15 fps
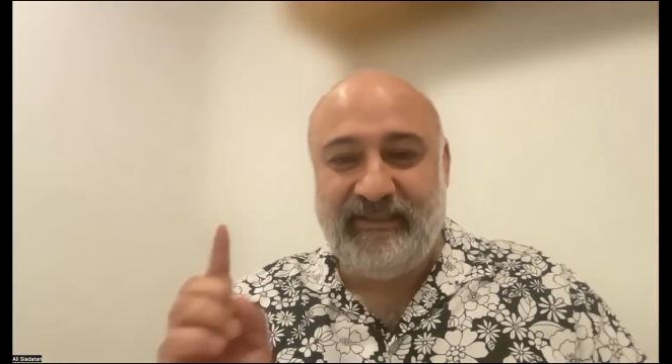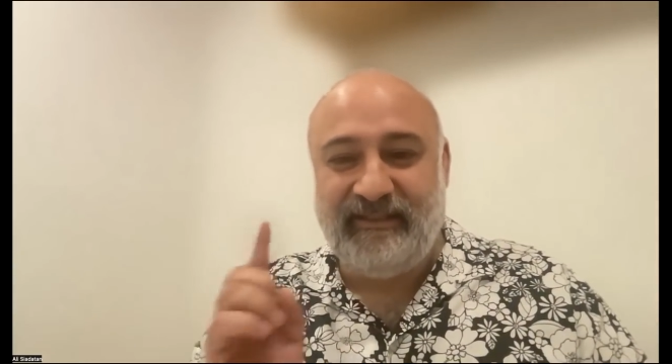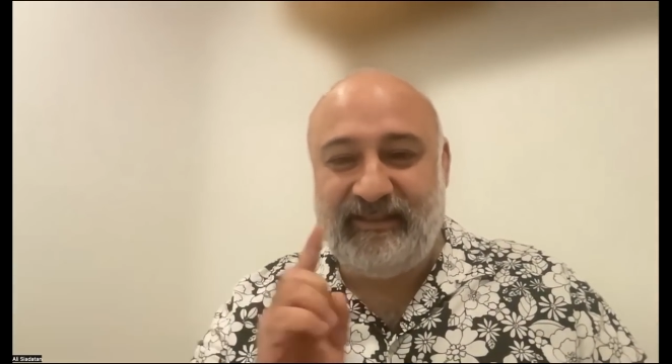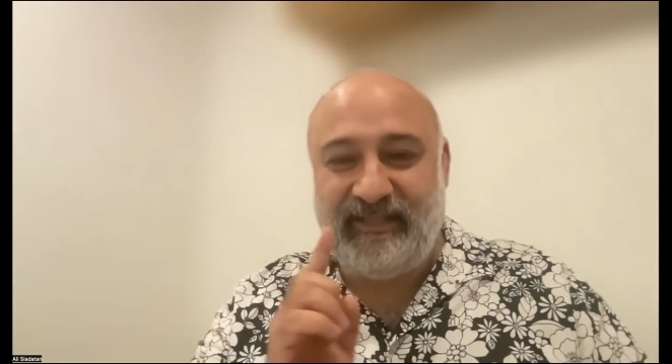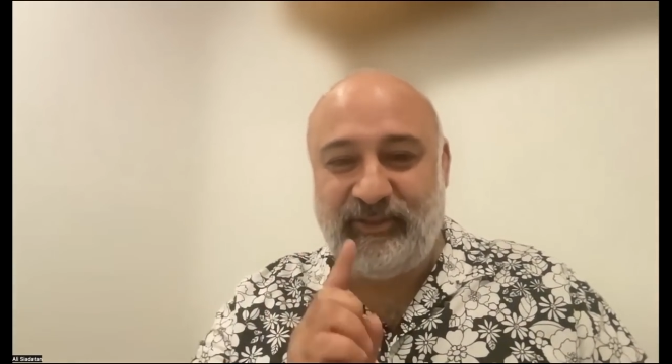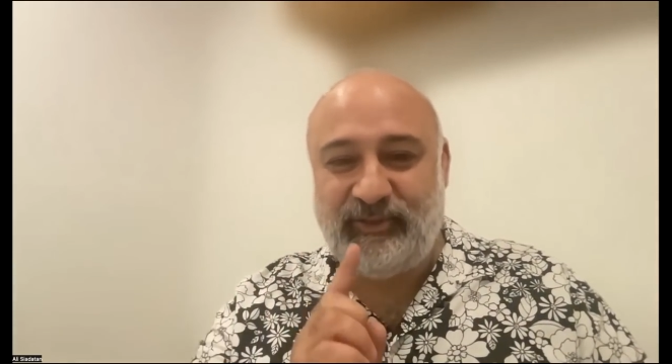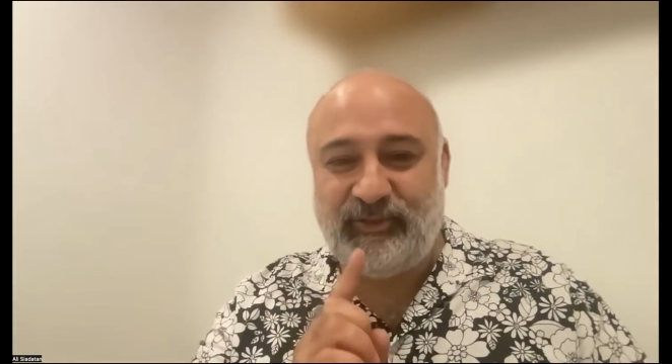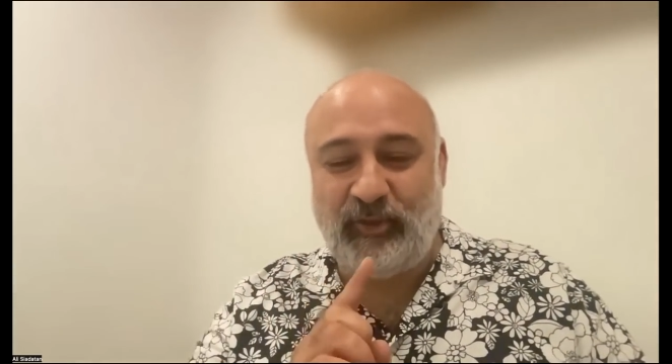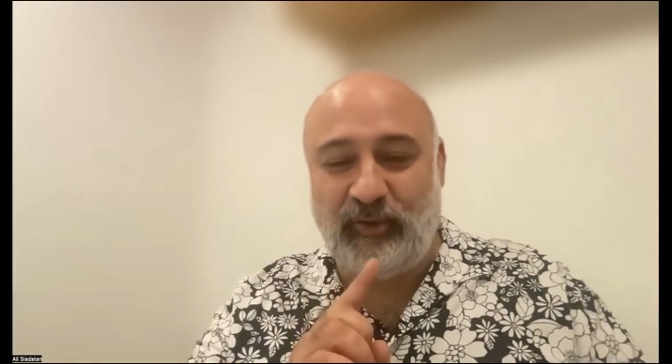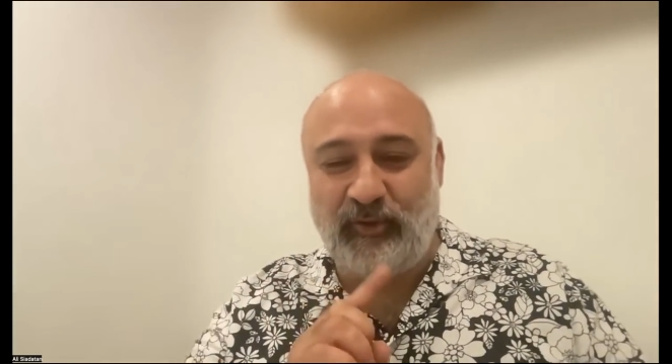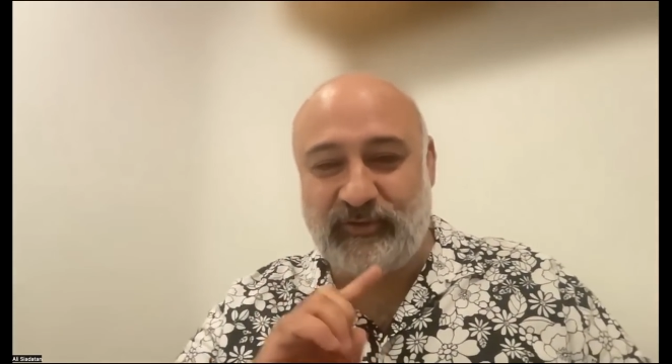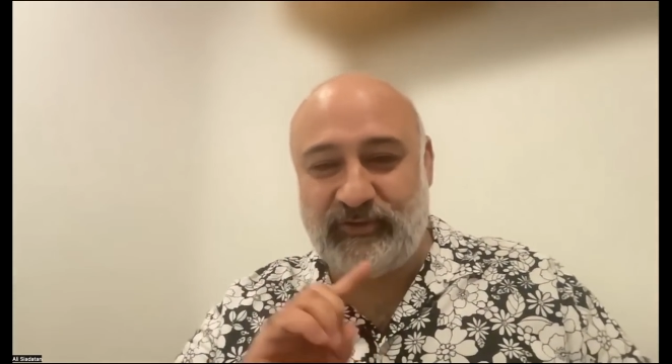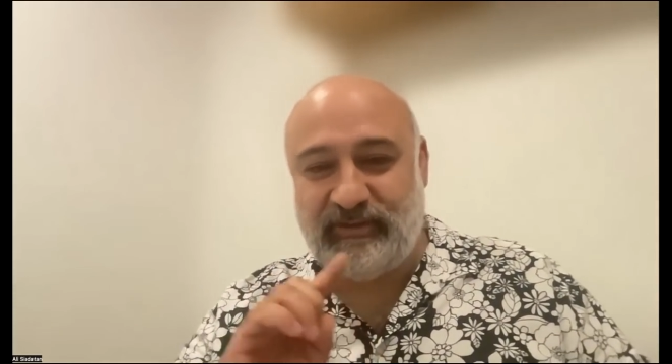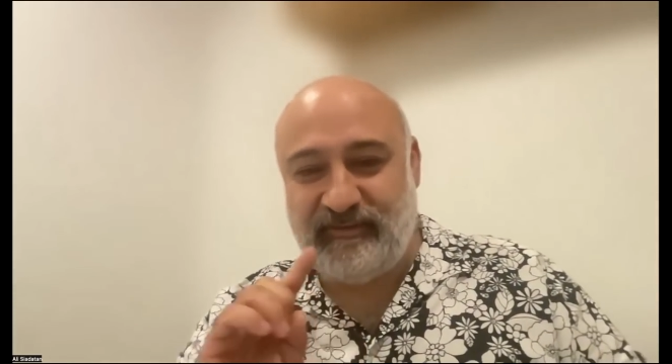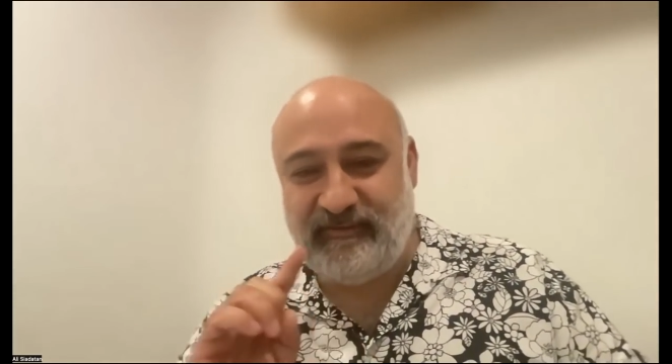They
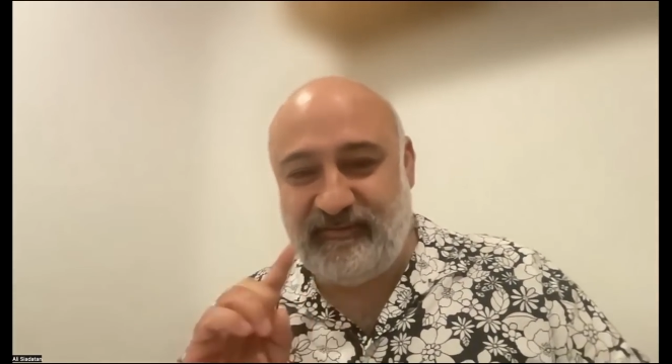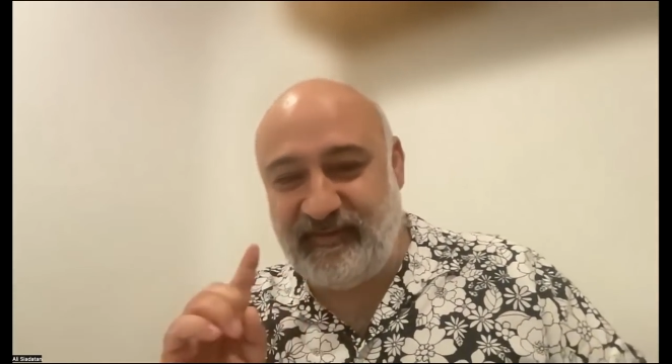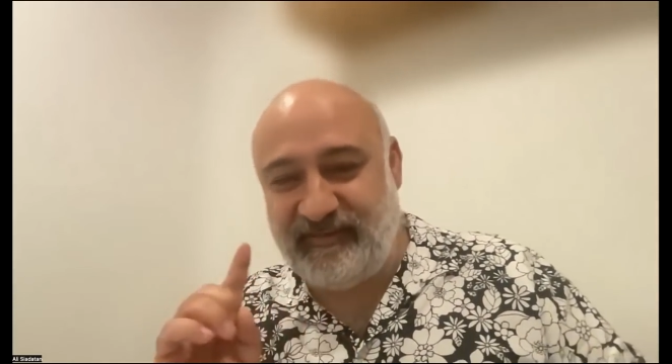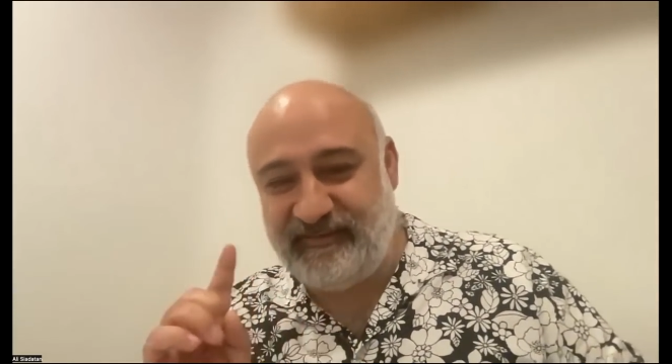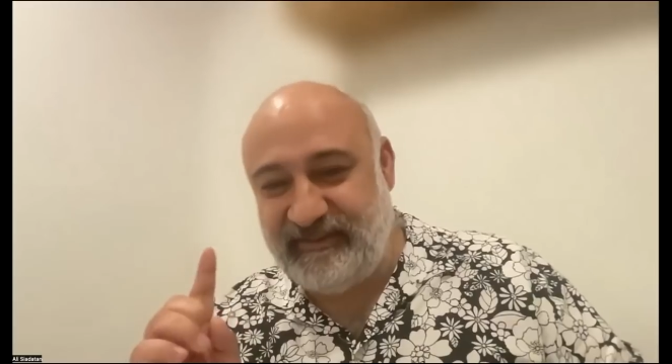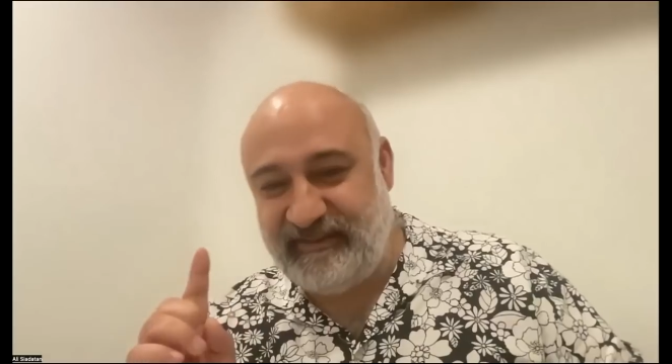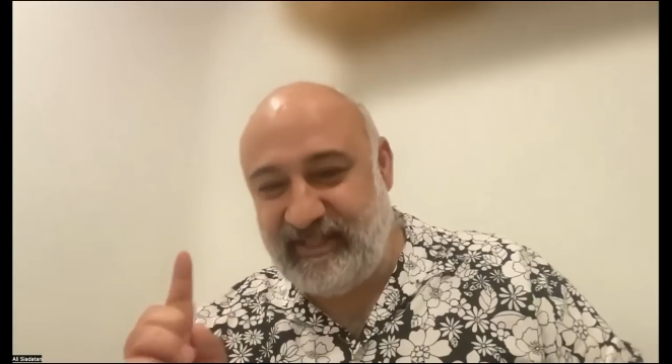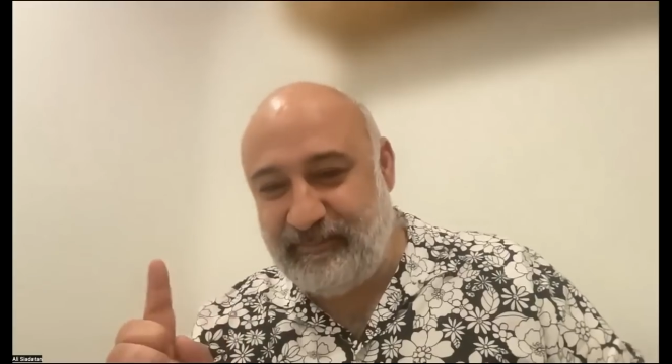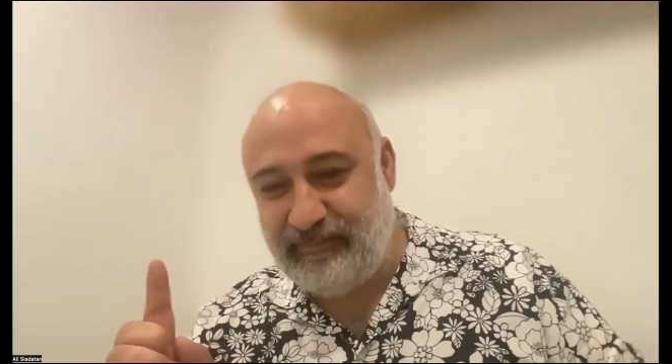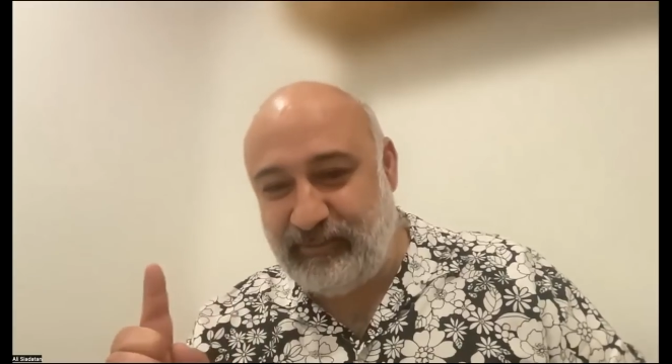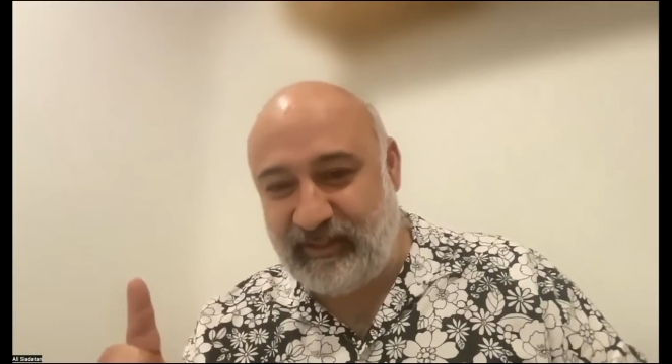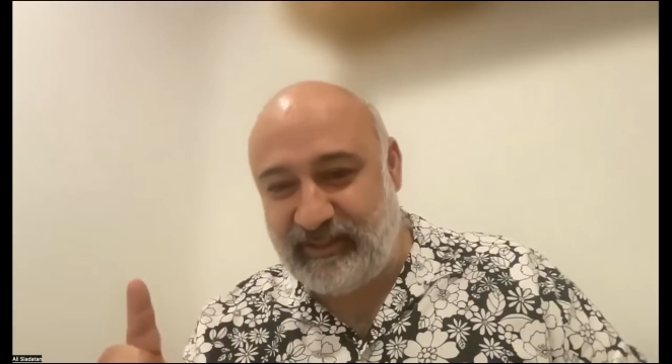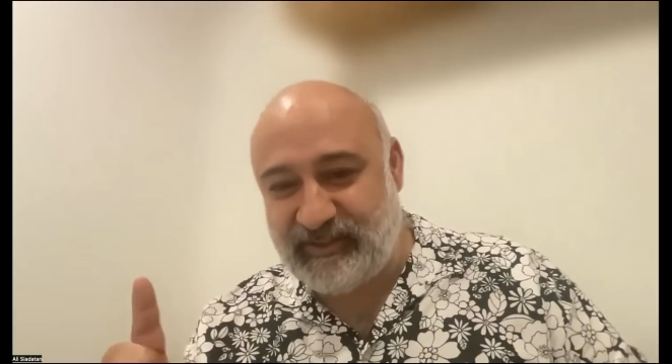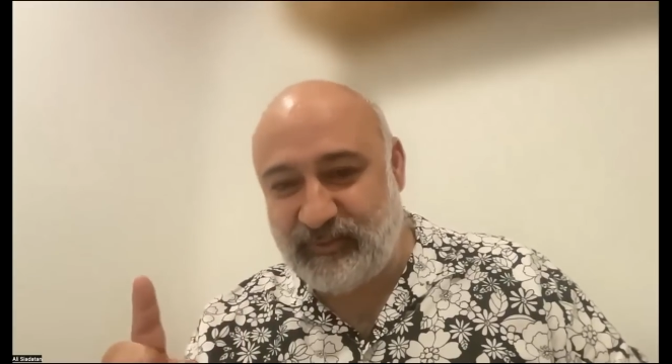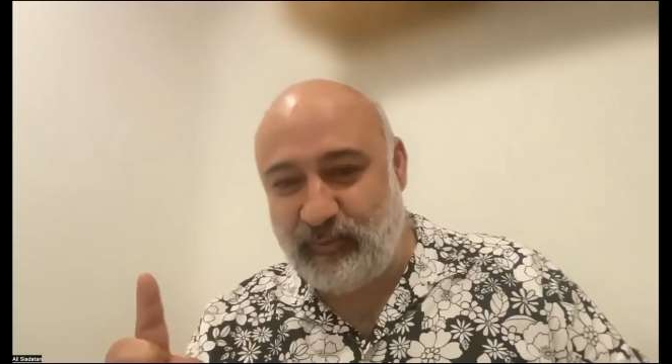chose 50 day
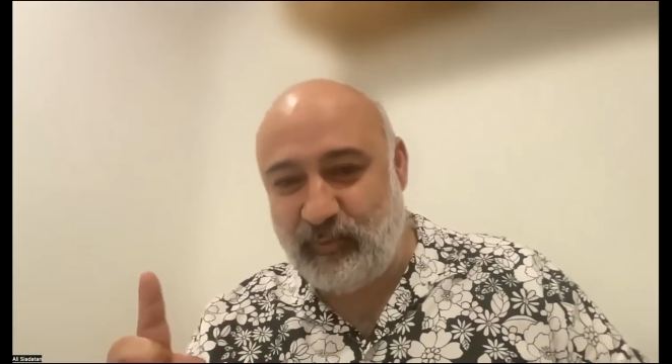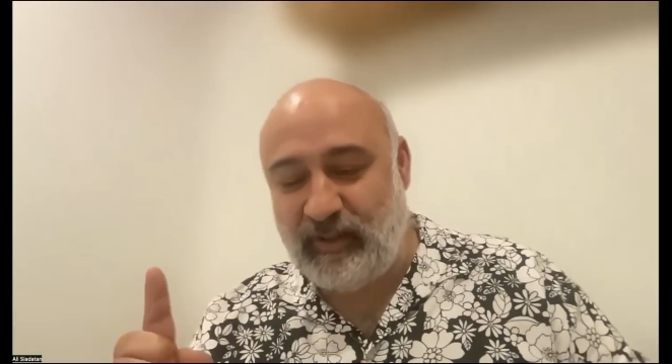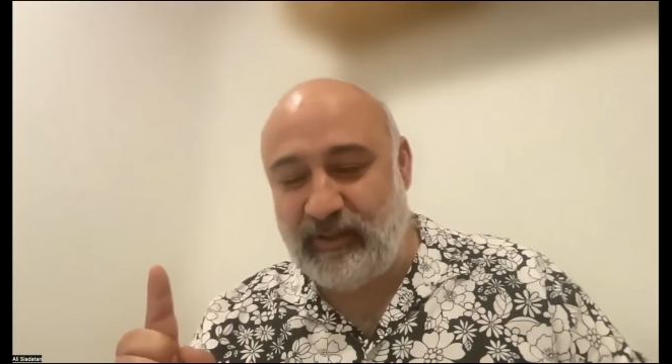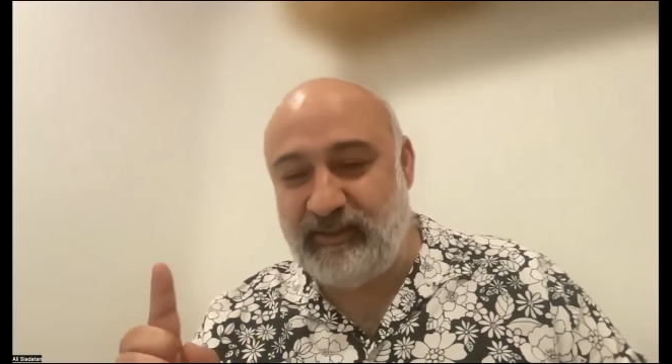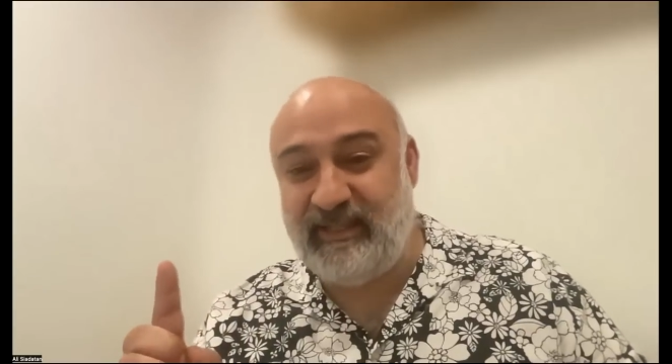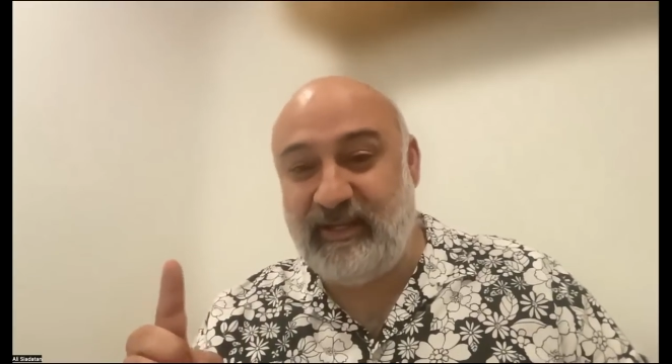plus one.